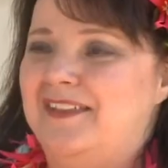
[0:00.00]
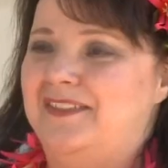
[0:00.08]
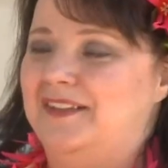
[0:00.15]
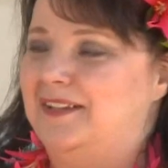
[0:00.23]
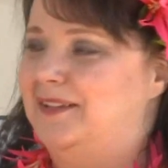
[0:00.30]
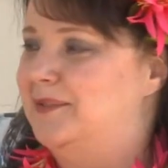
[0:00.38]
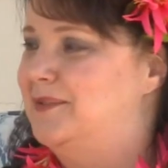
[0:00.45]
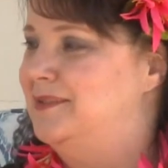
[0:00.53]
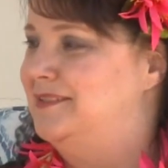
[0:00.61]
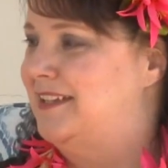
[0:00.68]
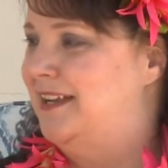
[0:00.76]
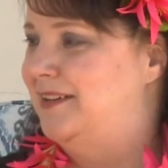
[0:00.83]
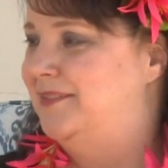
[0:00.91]
The local
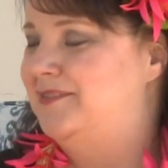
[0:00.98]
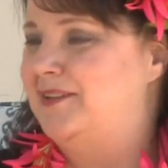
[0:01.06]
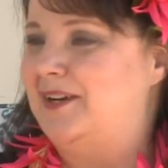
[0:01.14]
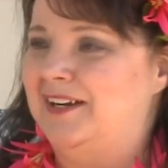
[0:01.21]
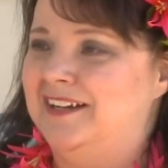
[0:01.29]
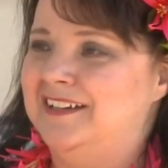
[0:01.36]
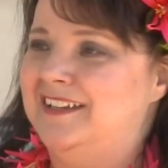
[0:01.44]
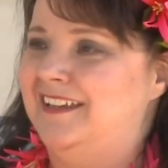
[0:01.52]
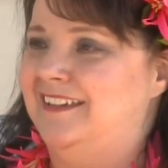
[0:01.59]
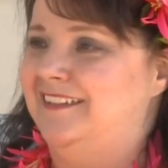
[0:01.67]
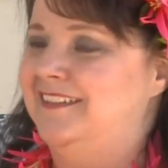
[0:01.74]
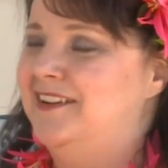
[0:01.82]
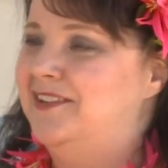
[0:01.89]
style of talk
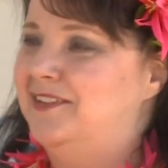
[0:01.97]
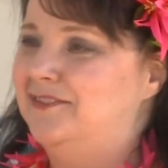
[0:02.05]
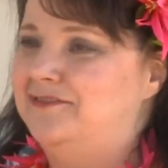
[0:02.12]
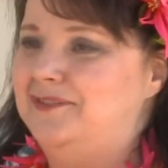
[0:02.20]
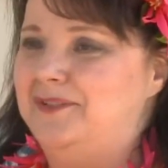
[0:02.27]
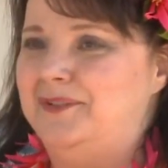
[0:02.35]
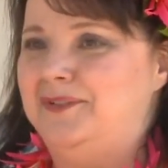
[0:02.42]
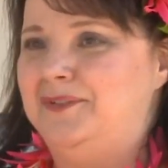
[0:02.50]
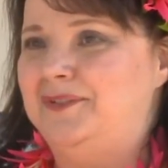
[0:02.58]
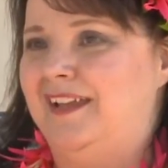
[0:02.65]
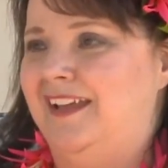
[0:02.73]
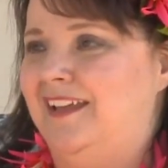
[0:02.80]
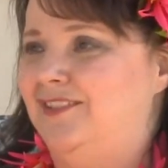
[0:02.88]
and the food
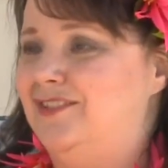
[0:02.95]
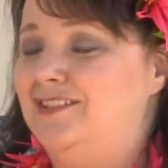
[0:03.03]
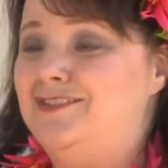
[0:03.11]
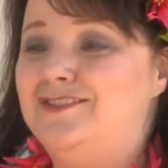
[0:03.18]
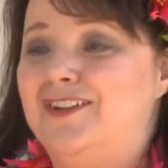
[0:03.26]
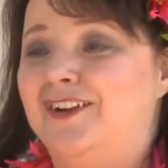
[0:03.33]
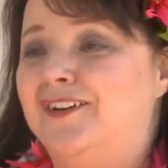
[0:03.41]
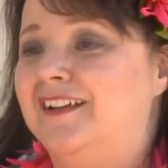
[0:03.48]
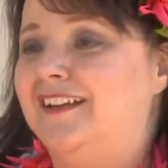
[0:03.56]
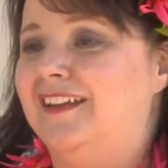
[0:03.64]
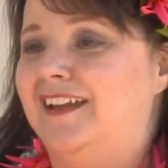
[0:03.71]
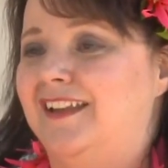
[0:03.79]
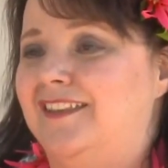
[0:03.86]
and just sharing a
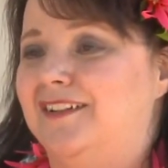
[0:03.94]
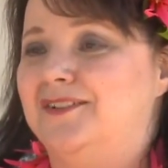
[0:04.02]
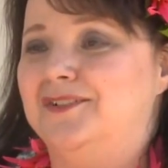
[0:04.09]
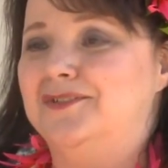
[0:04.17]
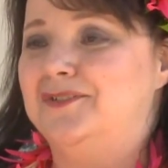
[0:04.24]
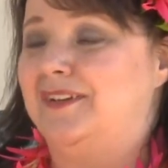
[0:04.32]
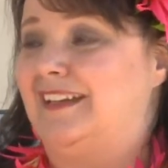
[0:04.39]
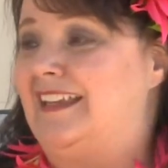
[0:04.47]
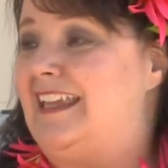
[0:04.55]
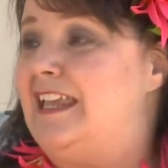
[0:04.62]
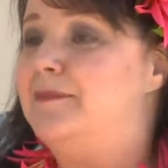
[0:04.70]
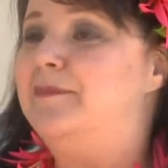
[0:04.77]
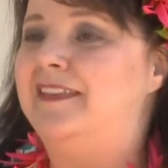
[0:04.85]
lot of the culture and
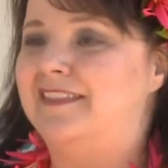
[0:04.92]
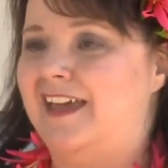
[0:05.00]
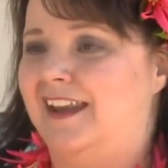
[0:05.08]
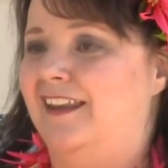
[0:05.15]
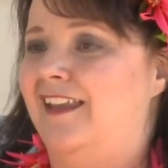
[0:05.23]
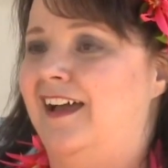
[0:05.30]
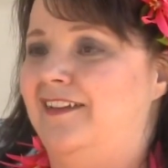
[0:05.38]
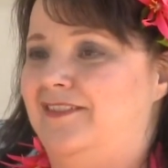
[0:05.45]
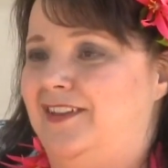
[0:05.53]
keeping that alive